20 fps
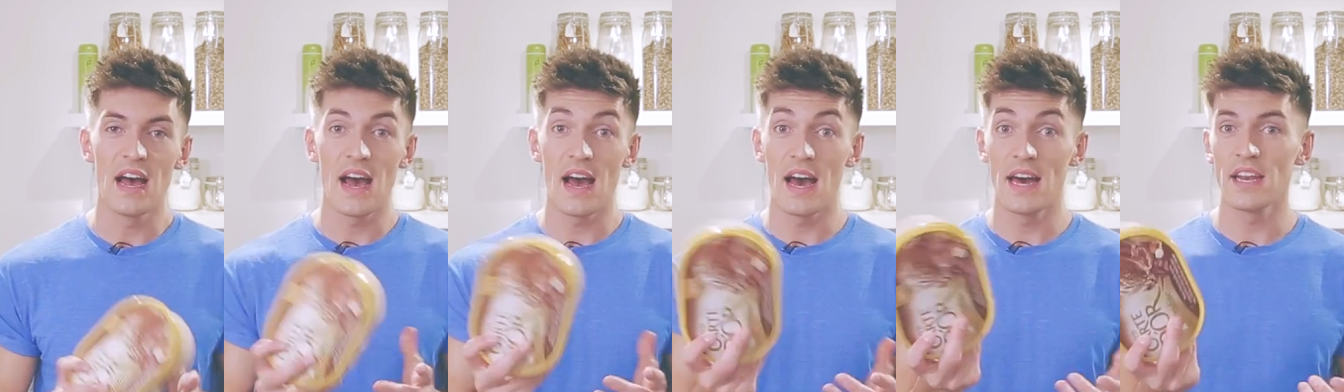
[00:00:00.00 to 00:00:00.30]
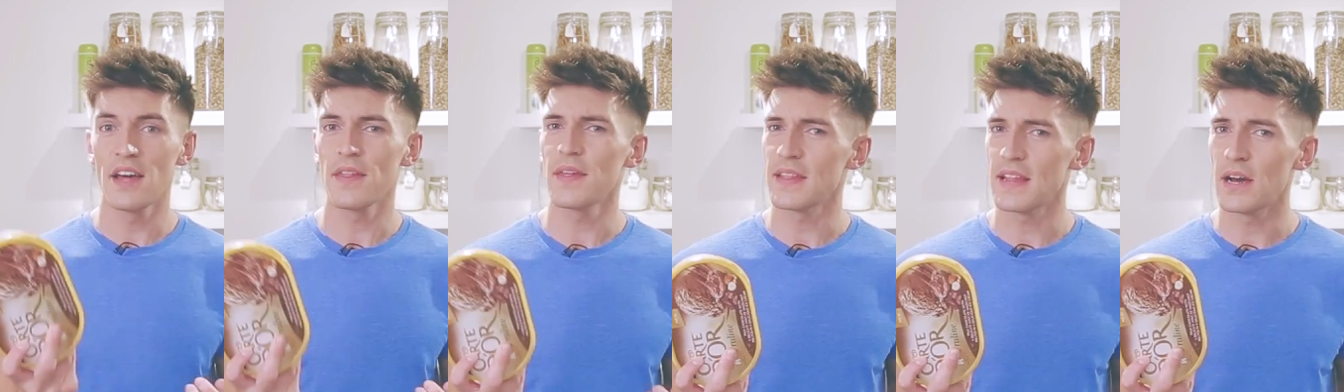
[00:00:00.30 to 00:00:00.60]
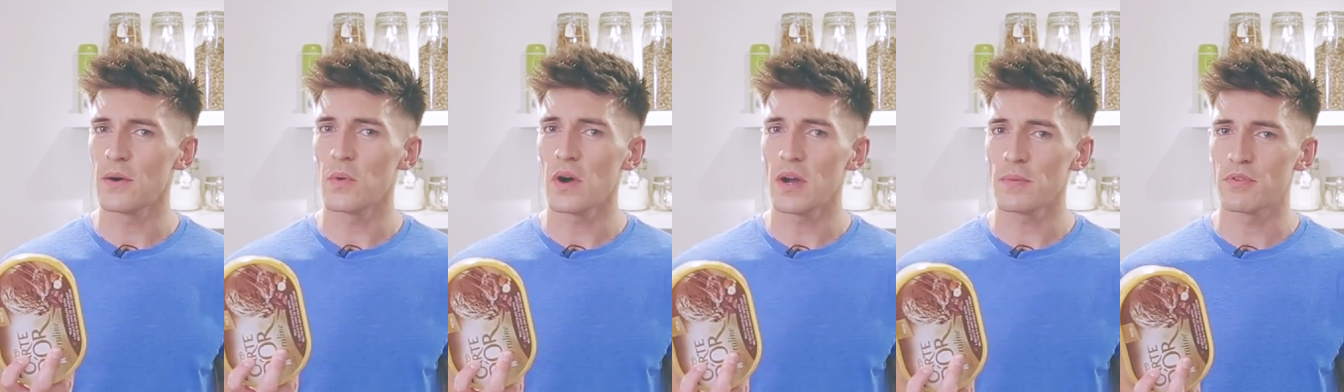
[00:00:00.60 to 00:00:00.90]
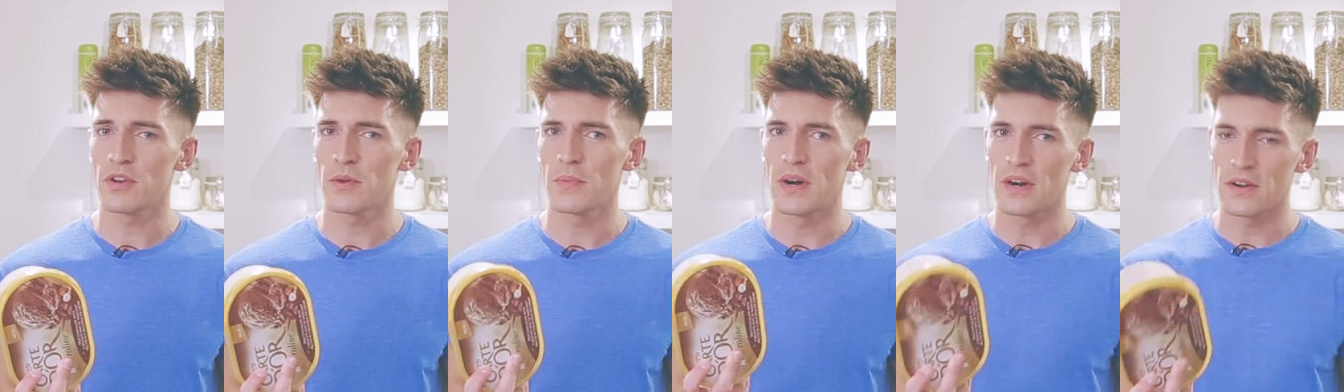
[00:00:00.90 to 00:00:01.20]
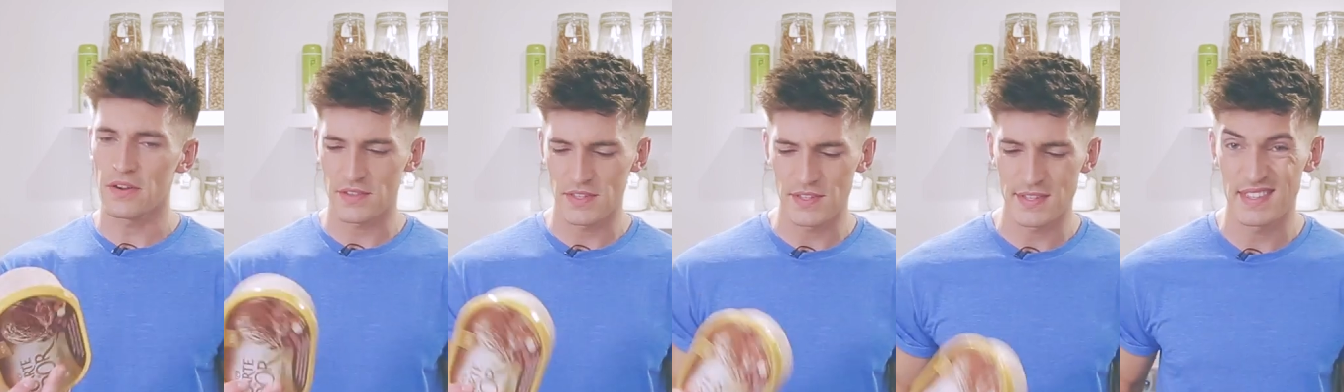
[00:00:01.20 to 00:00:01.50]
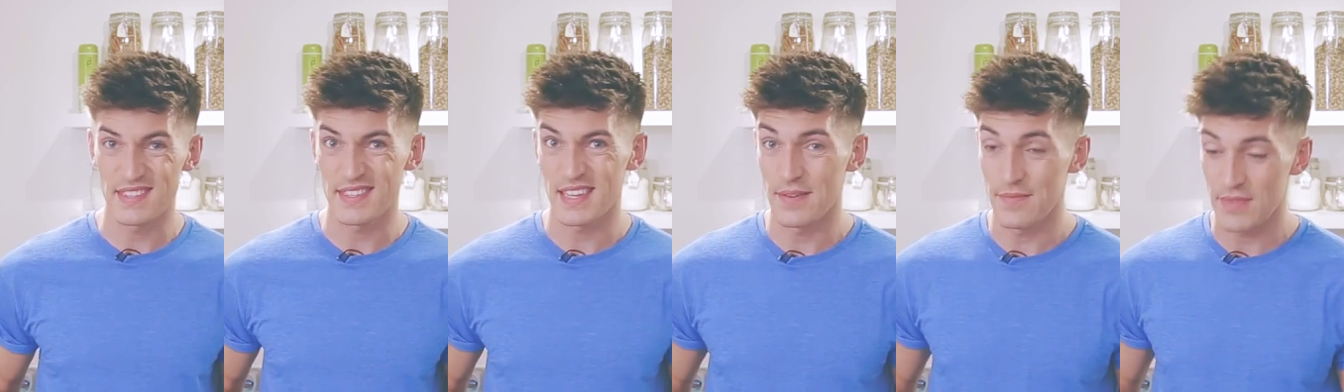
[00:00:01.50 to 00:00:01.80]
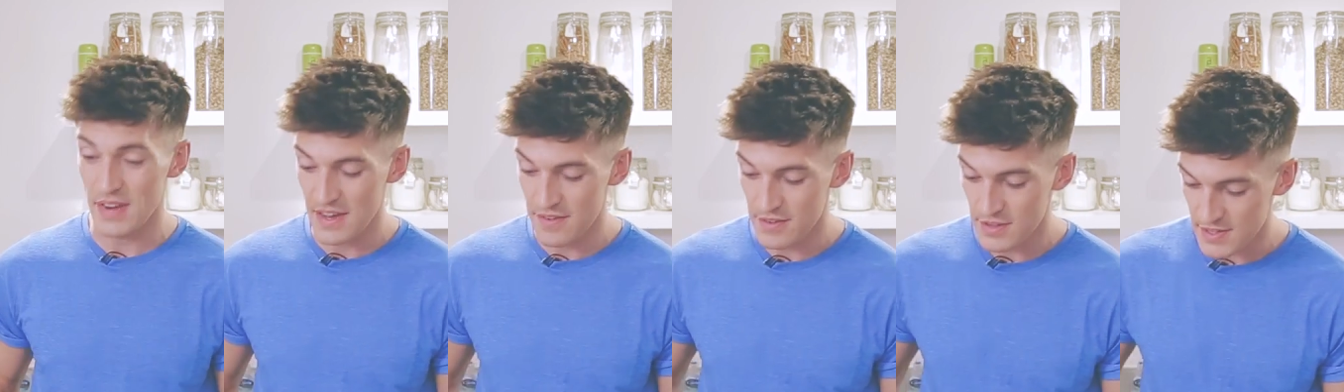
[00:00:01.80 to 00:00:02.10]
and I think that'll work pretty well because it's the same
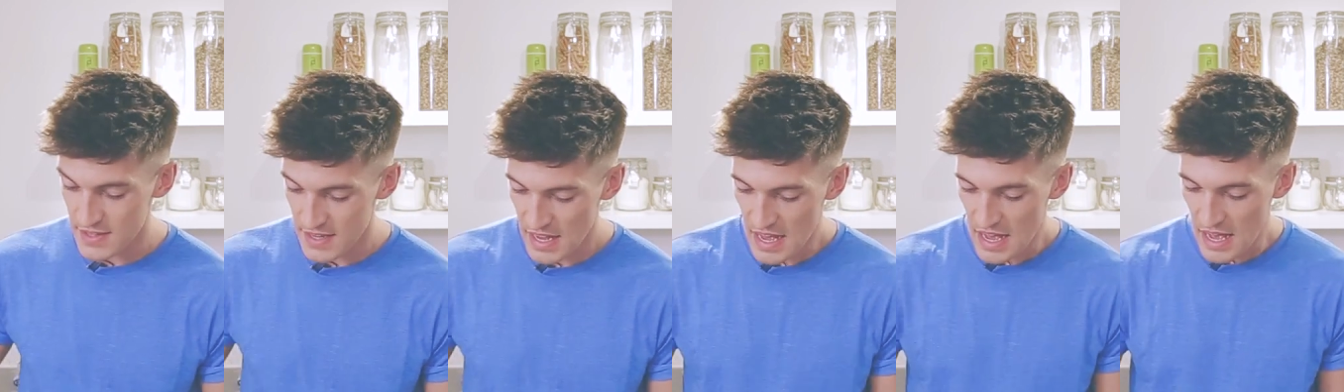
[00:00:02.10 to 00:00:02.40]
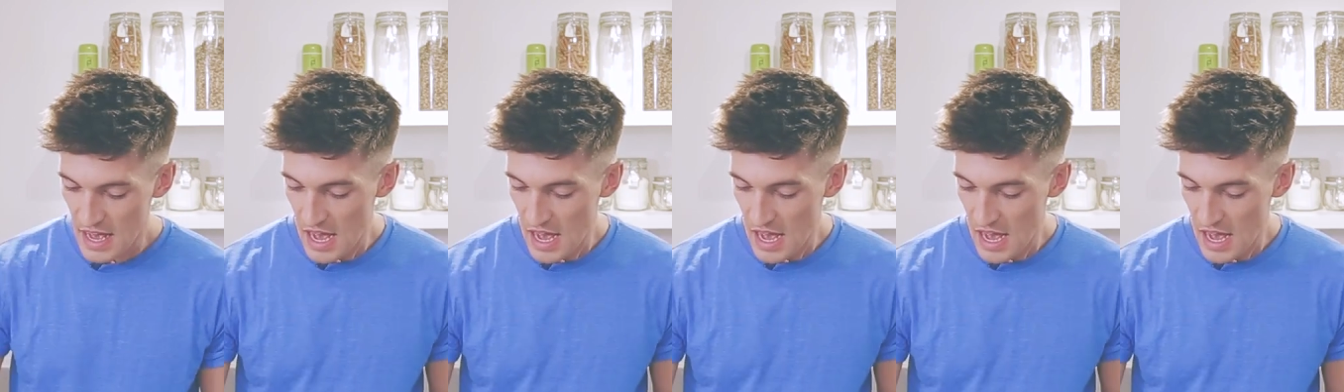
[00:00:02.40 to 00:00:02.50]
flavors.